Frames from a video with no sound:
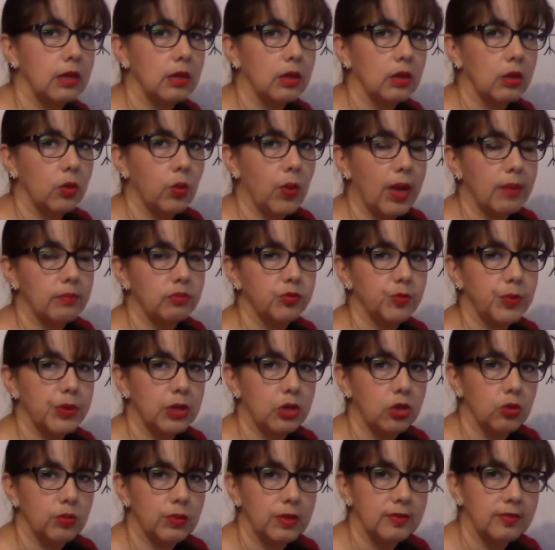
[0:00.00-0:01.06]
grams per
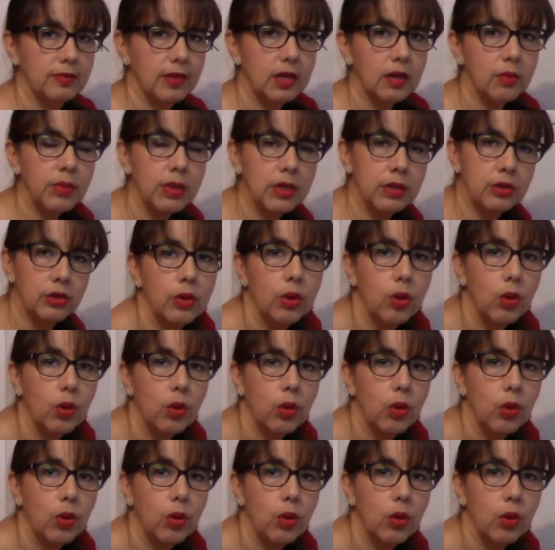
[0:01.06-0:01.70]
cubic centimeter,